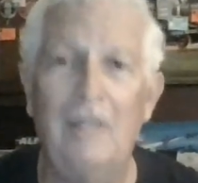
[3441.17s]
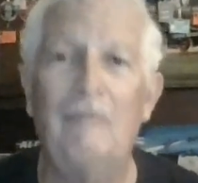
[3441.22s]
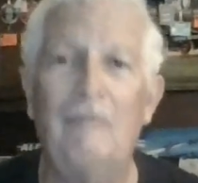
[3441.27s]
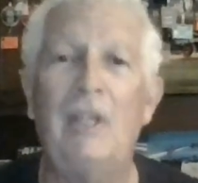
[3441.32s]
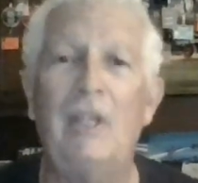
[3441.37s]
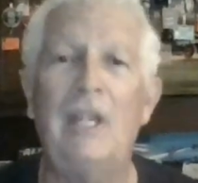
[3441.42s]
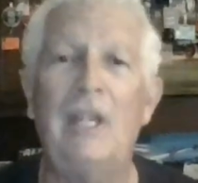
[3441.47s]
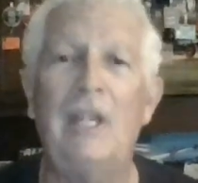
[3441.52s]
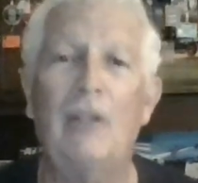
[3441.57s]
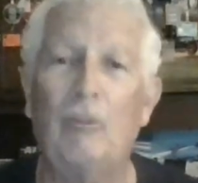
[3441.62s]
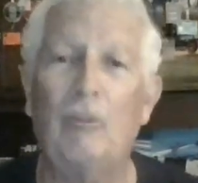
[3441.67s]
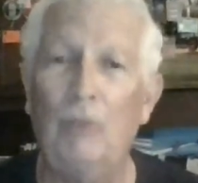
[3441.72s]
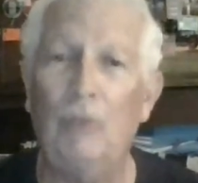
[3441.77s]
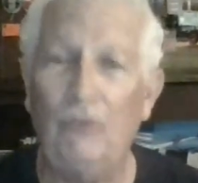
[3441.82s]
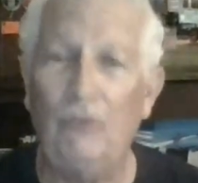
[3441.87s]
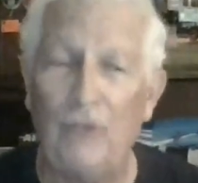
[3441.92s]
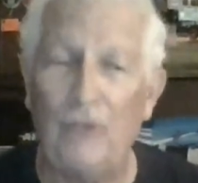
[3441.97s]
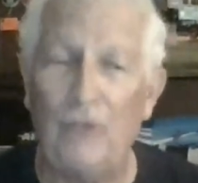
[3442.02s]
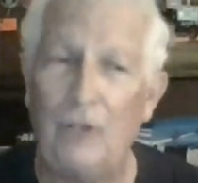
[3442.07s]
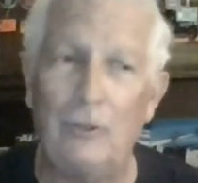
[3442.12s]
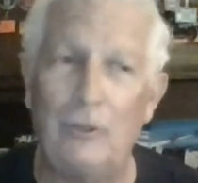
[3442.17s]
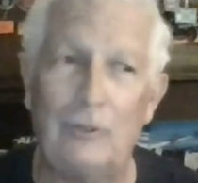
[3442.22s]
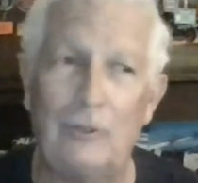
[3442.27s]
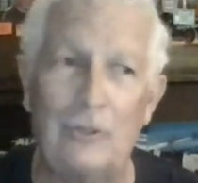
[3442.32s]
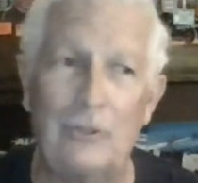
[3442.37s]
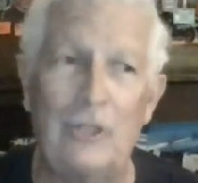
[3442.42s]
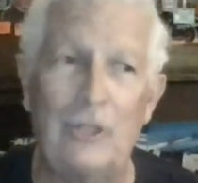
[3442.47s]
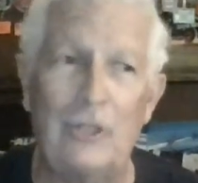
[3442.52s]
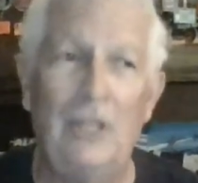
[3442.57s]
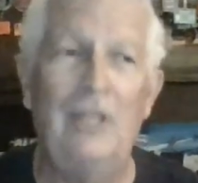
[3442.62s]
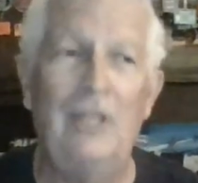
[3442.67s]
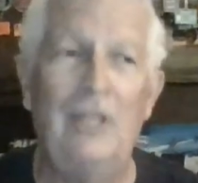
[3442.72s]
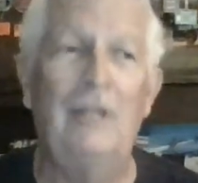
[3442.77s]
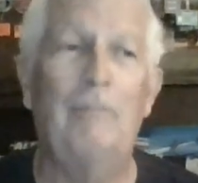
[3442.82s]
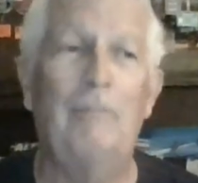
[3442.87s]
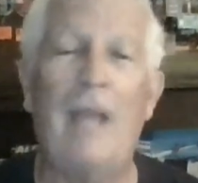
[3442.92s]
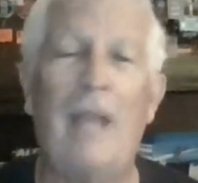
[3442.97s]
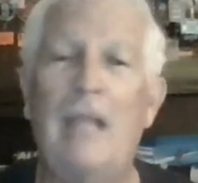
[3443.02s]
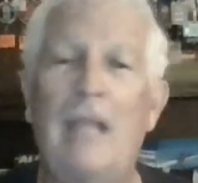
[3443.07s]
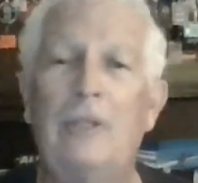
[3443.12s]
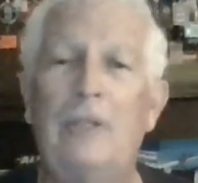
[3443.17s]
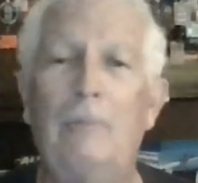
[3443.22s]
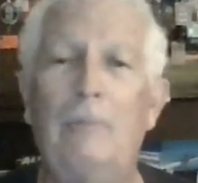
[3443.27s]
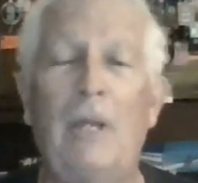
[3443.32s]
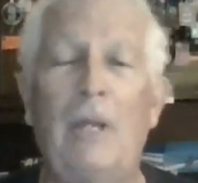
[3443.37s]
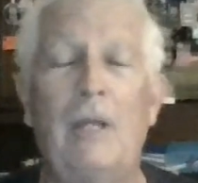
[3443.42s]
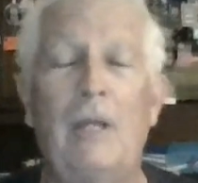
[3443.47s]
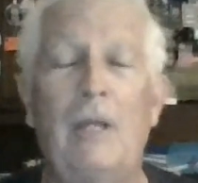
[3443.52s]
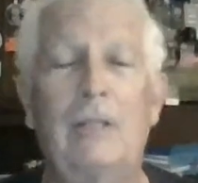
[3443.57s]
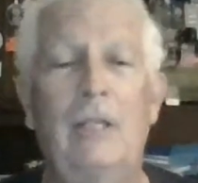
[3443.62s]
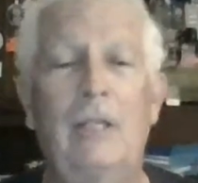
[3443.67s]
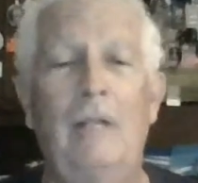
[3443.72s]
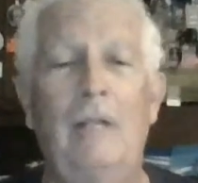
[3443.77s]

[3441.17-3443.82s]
And he had 3 failures back to back.